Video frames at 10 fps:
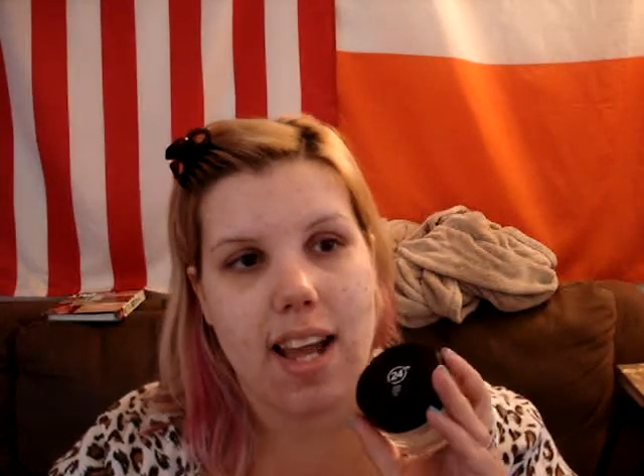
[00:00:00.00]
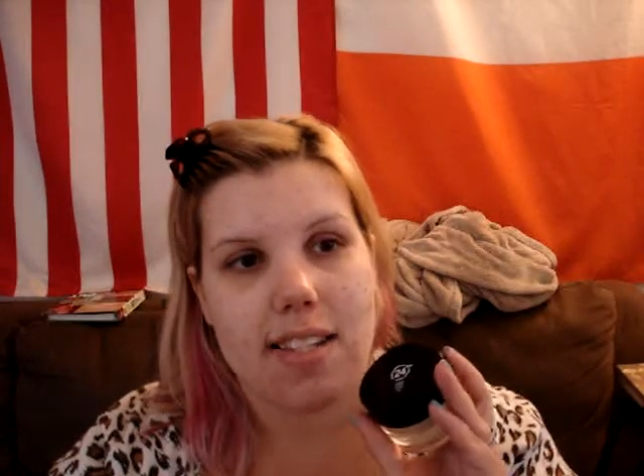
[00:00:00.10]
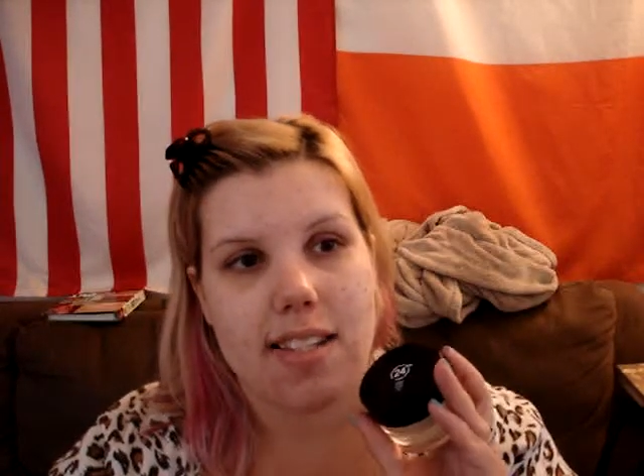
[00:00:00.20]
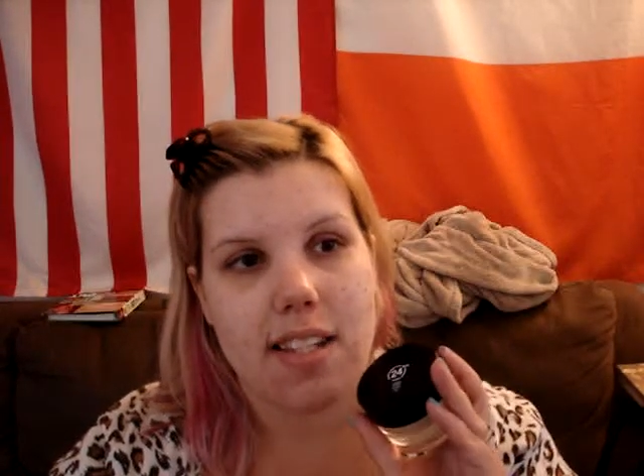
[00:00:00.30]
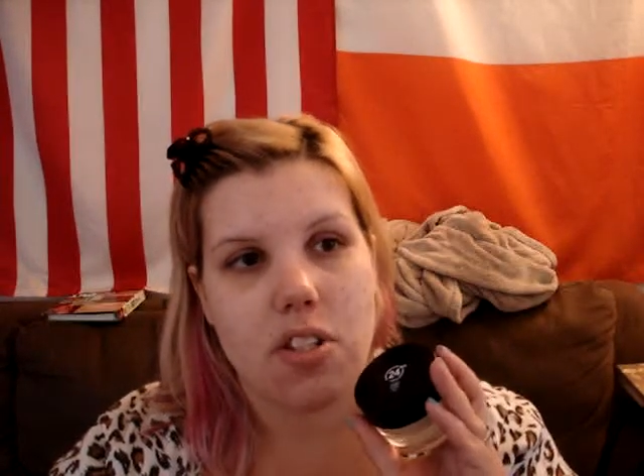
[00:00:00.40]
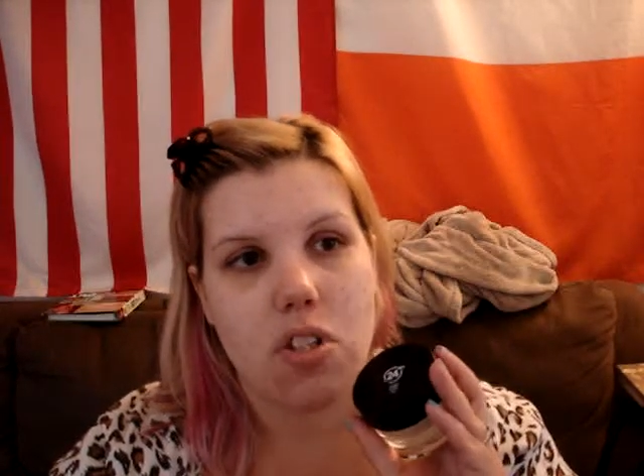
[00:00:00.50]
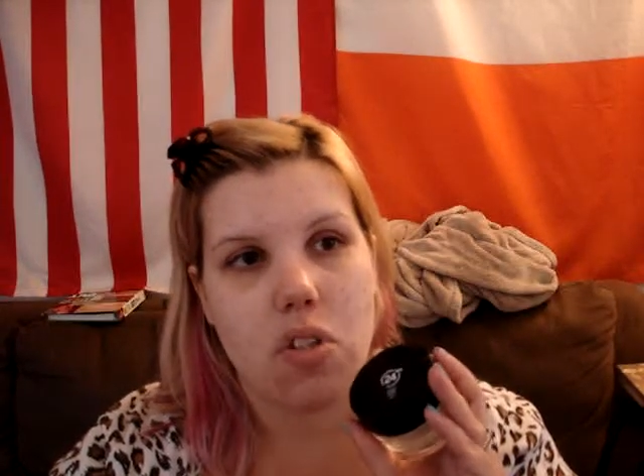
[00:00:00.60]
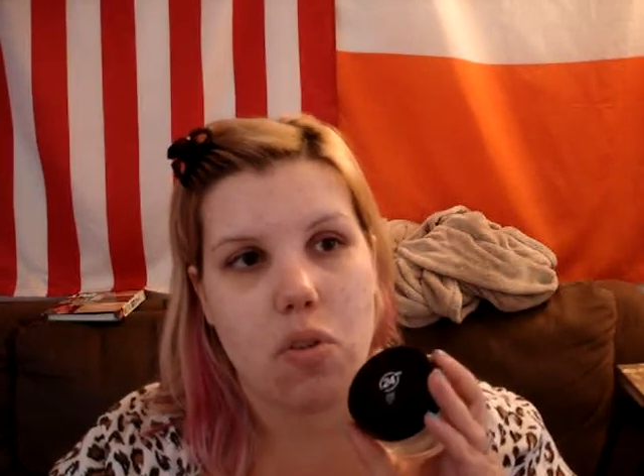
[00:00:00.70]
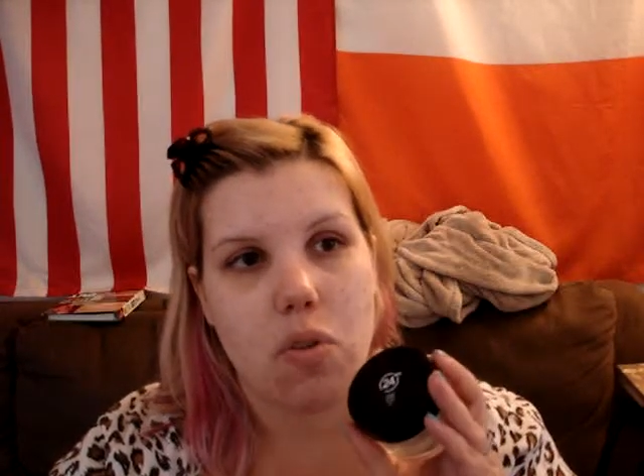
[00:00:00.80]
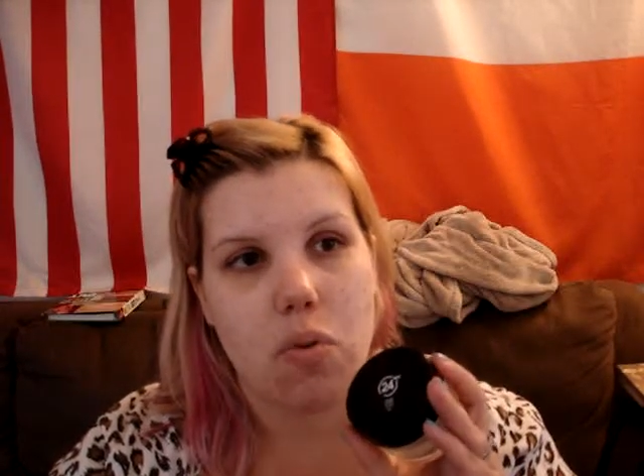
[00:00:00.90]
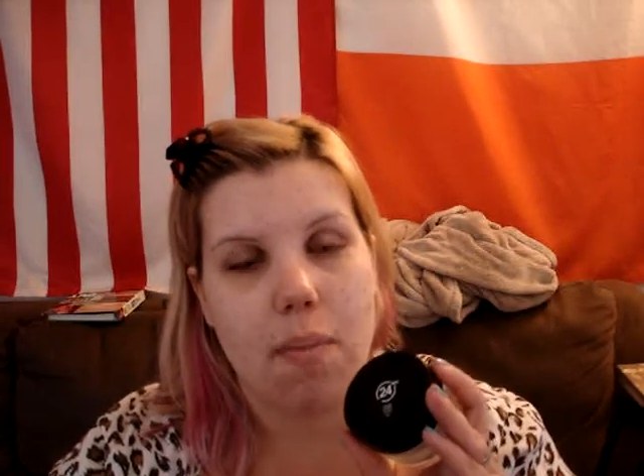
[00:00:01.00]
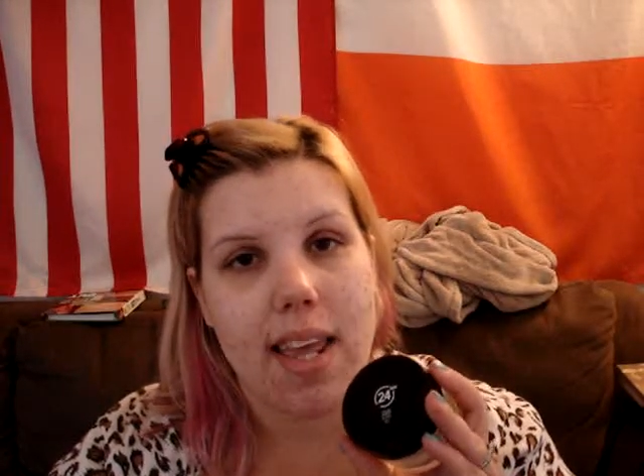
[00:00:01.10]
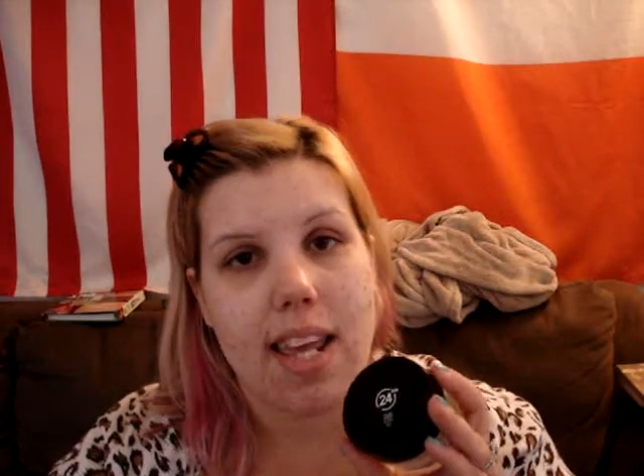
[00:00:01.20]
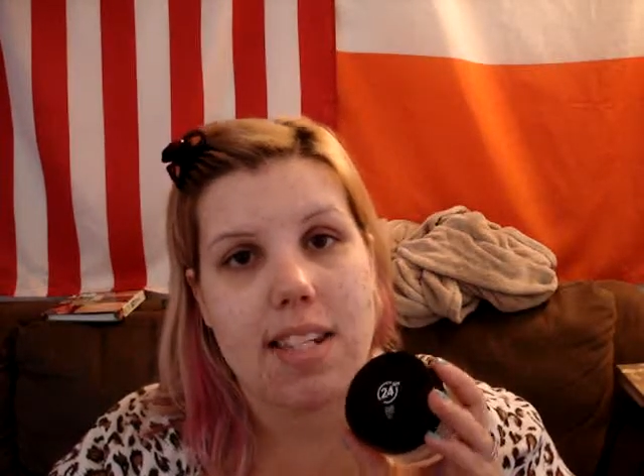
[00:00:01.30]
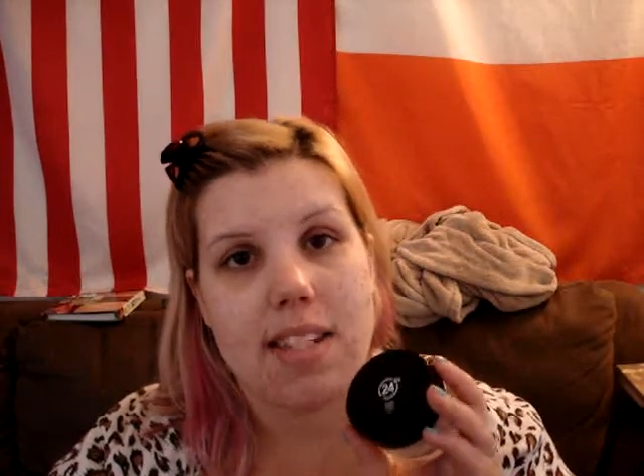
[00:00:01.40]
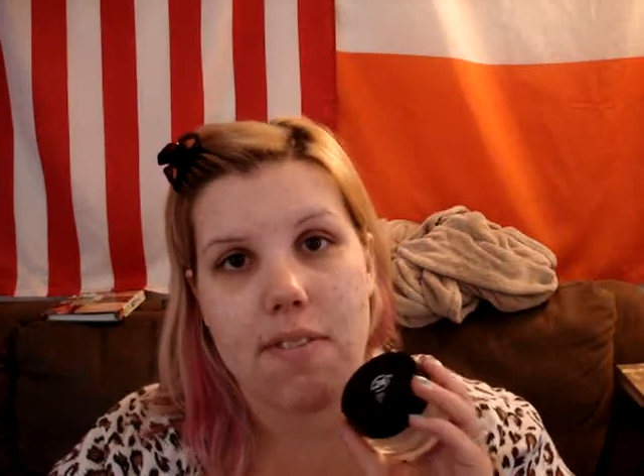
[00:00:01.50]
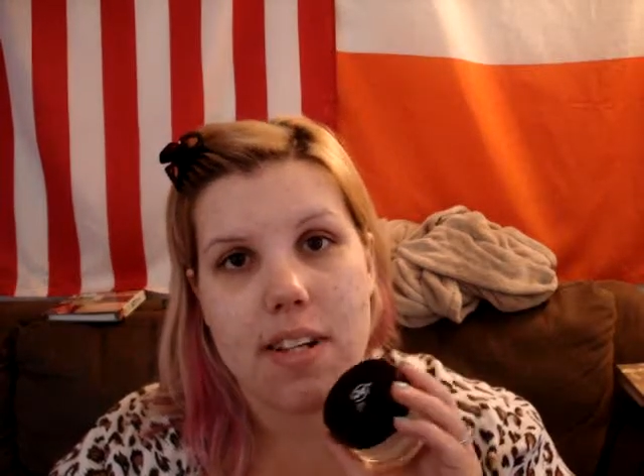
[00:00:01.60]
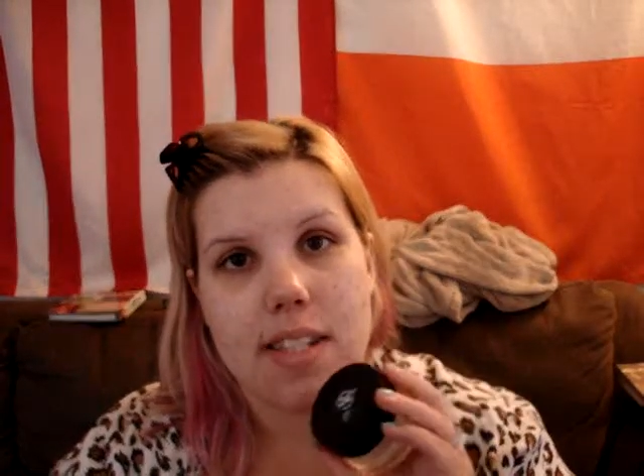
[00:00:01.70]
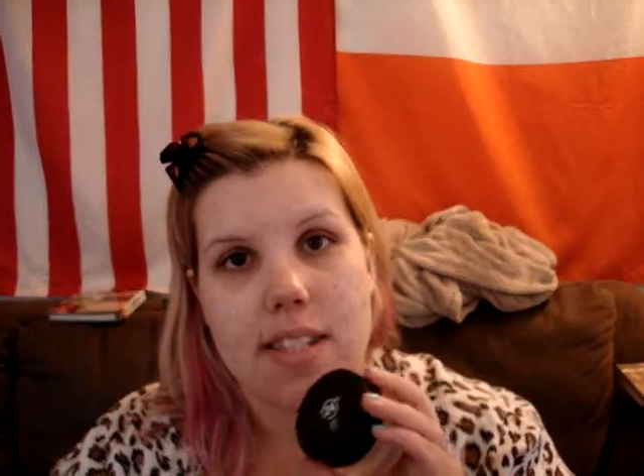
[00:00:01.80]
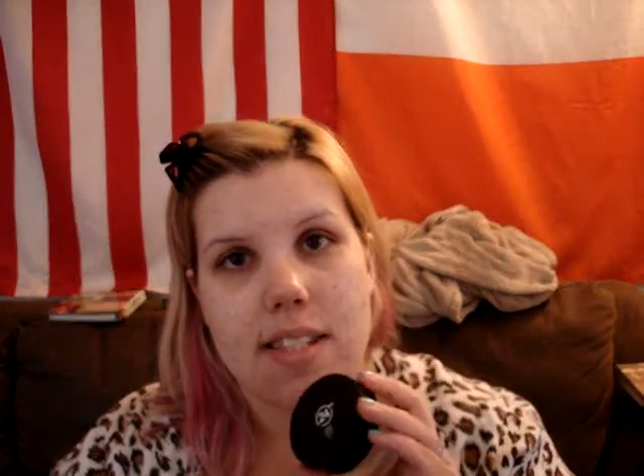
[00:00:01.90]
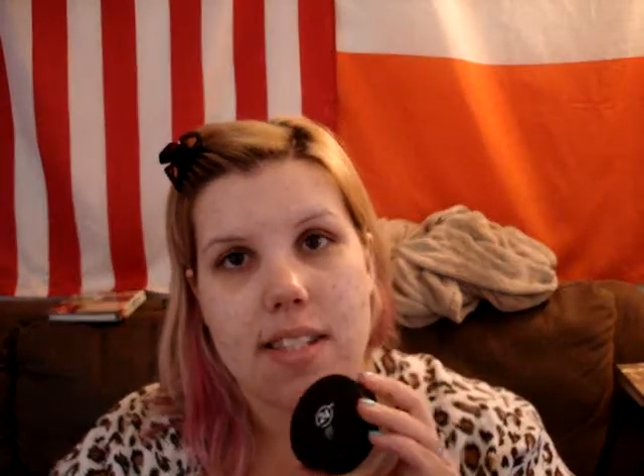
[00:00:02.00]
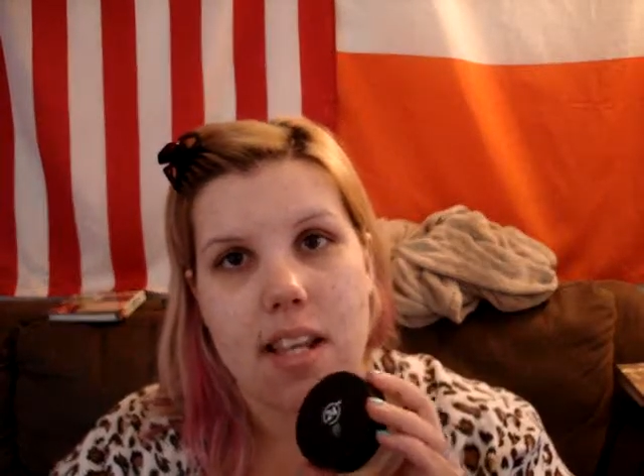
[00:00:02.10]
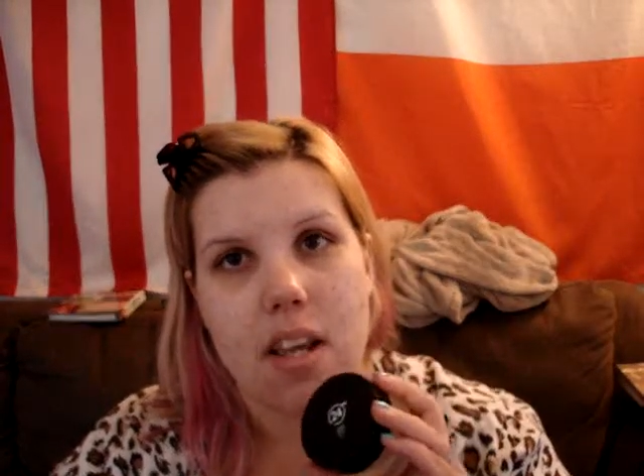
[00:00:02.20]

acid to make a difference